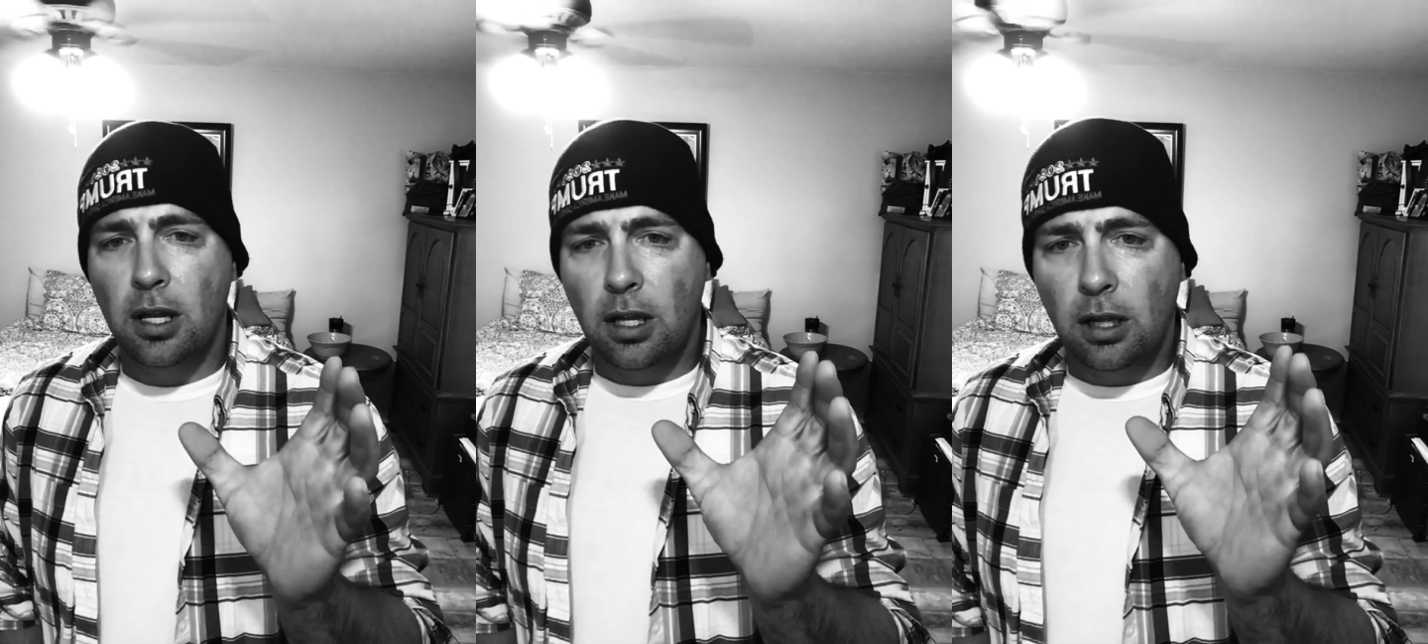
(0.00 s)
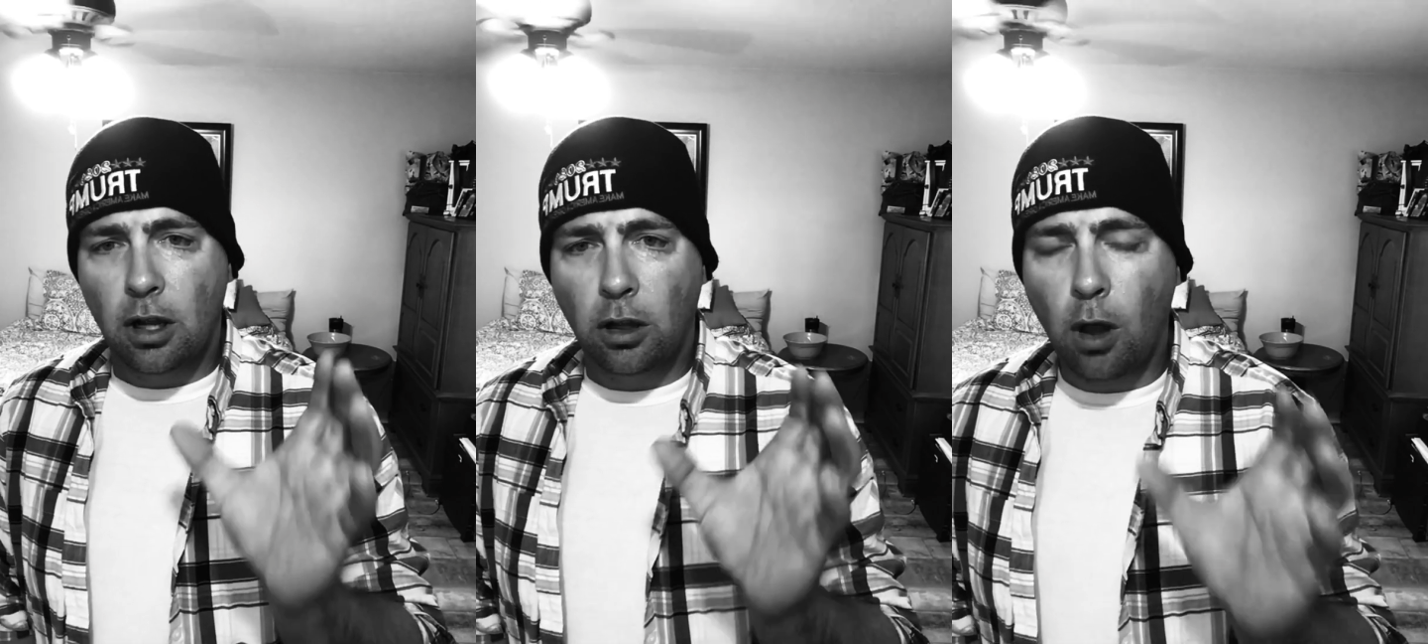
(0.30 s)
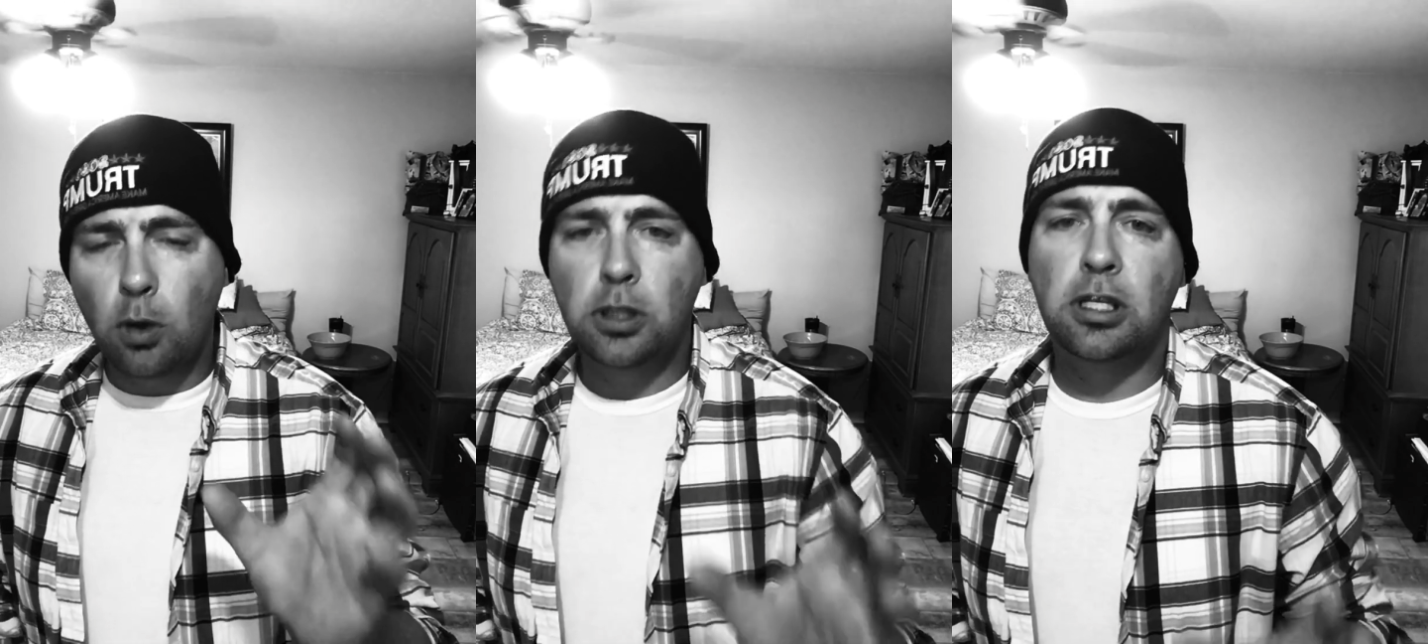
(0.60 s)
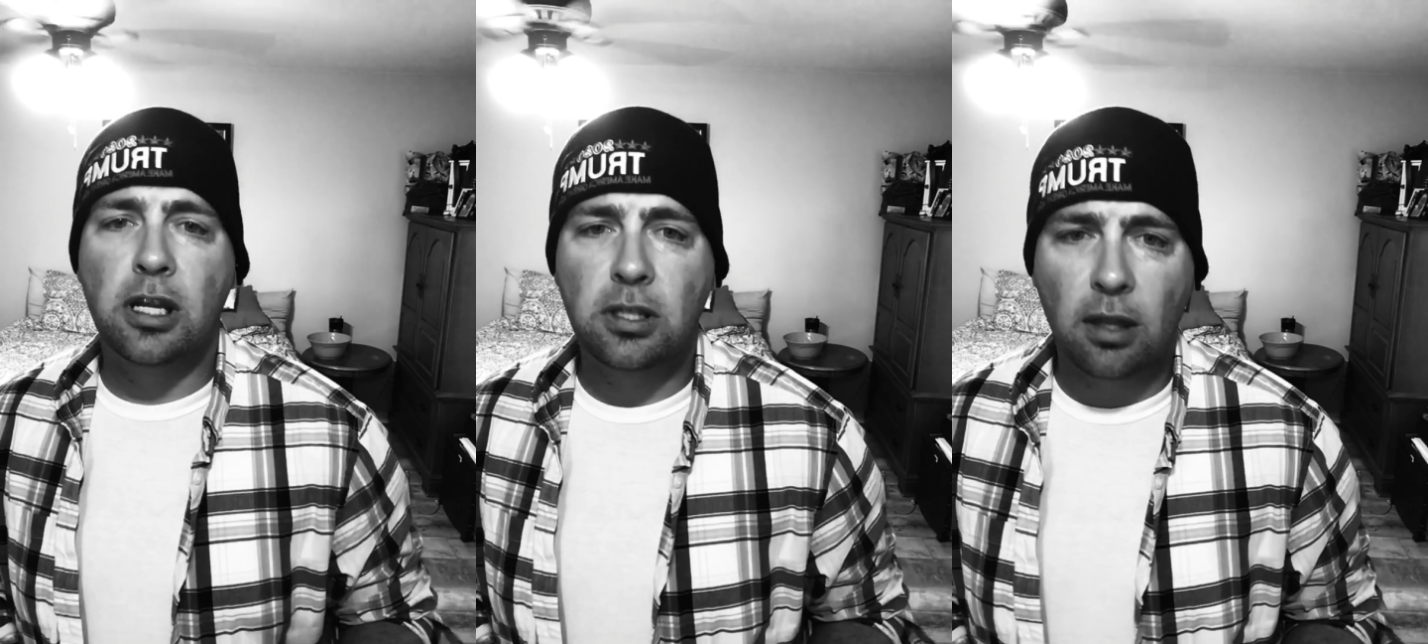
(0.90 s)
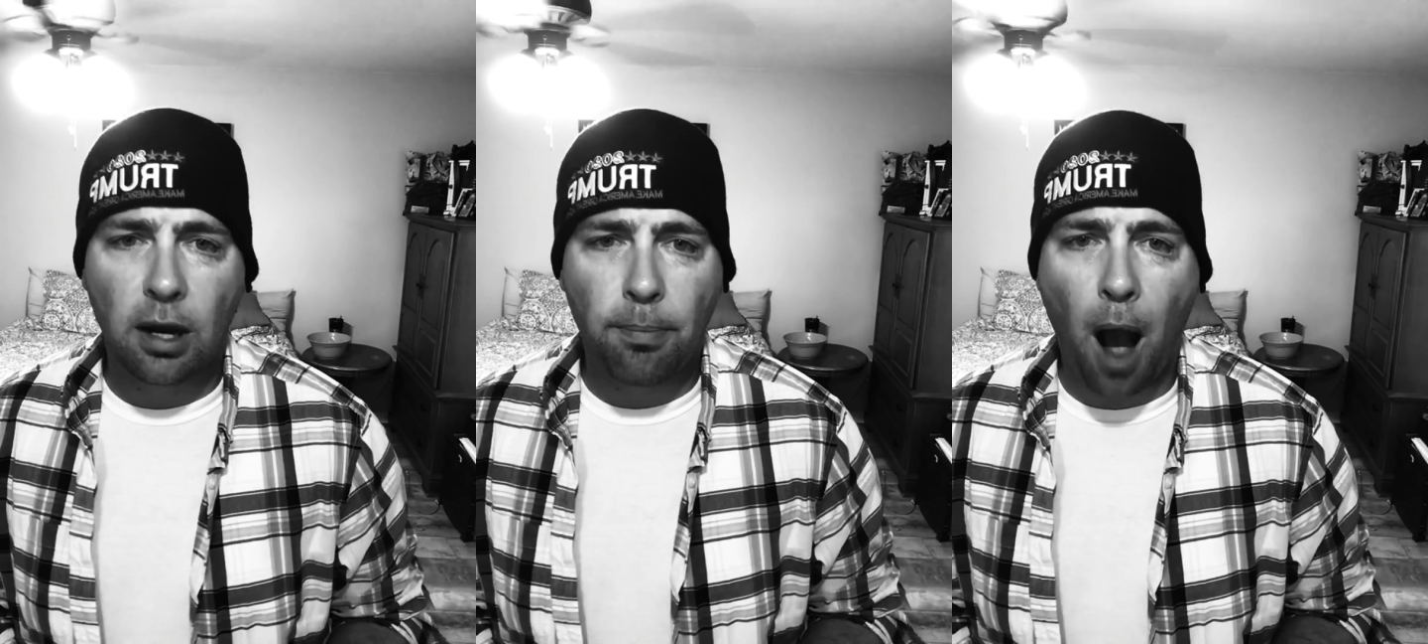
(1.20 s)
closeness of
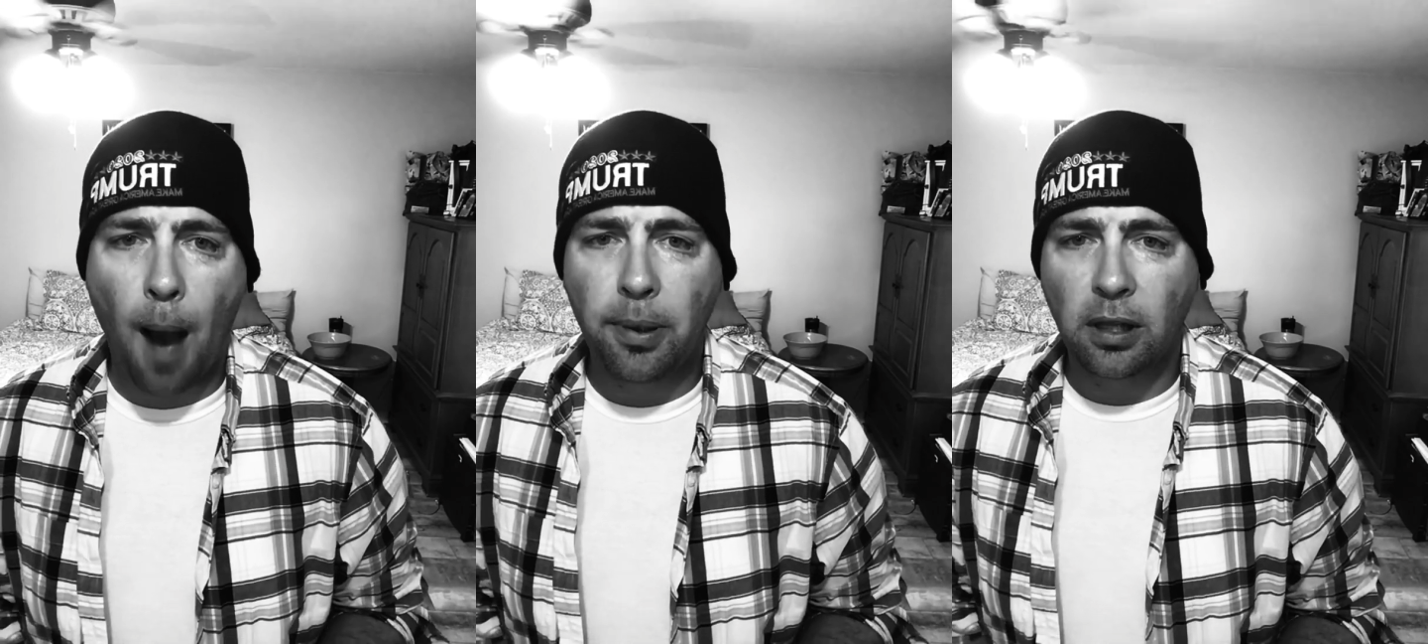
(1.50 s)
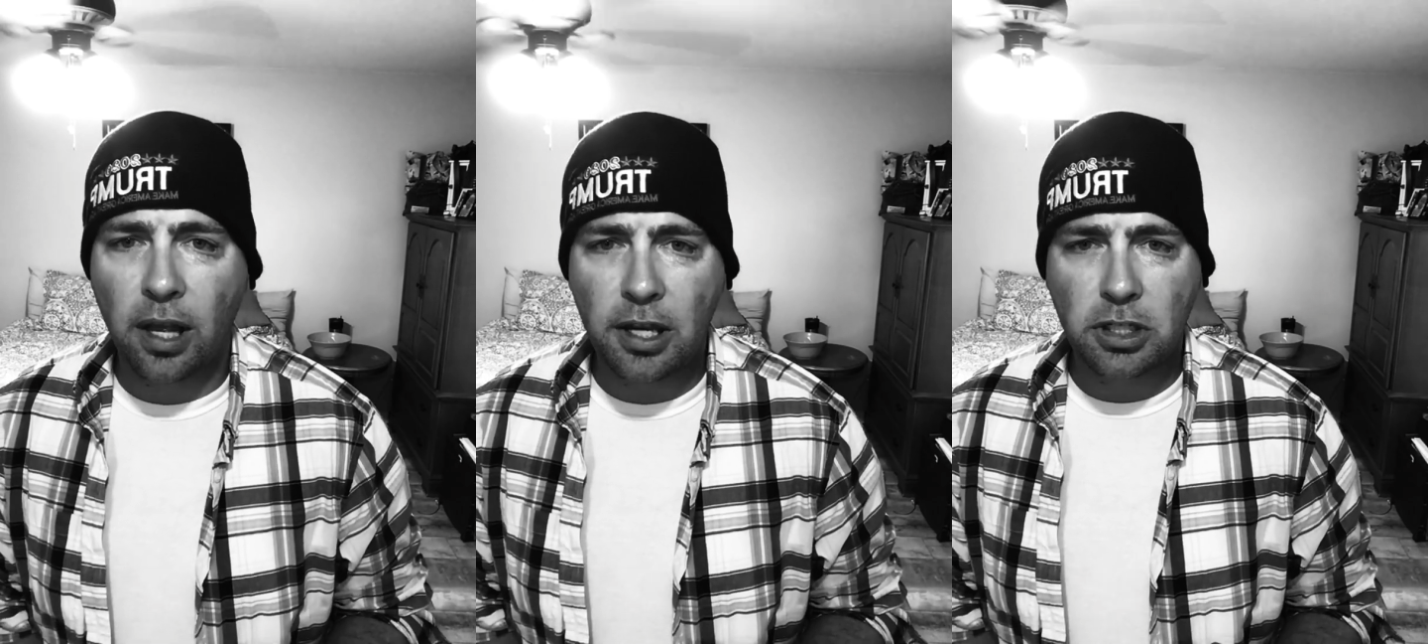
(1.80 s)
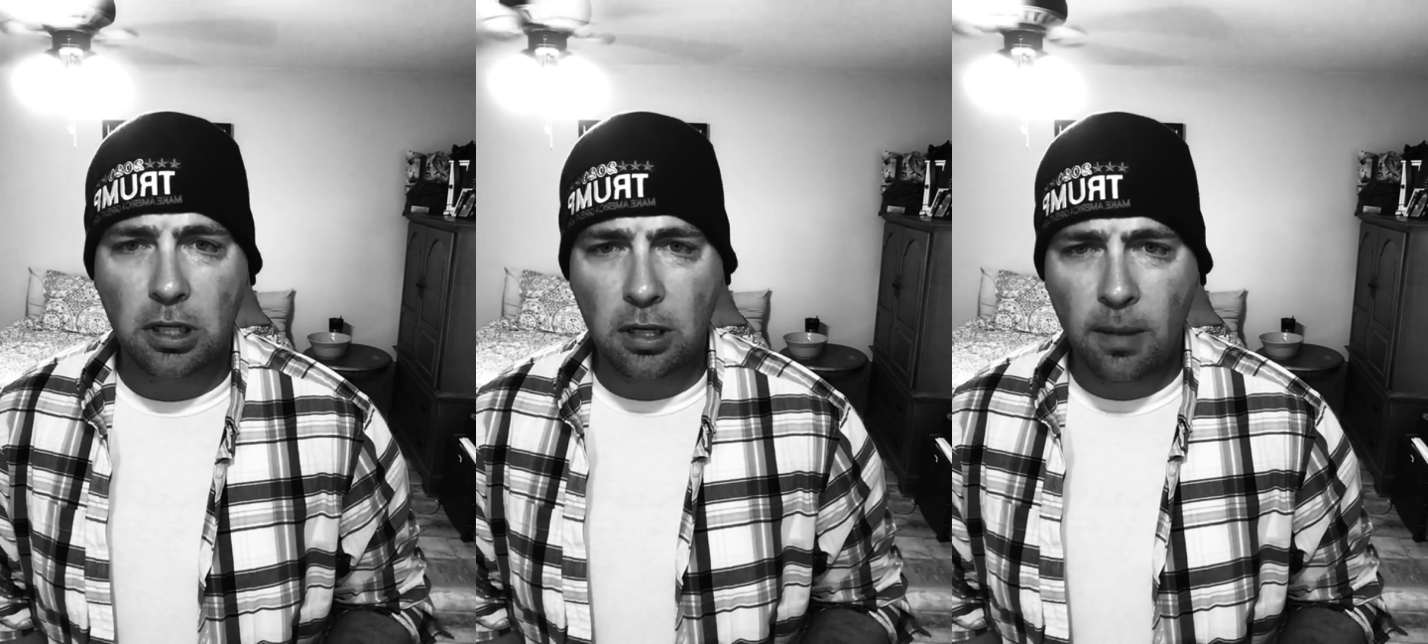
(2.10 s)
their population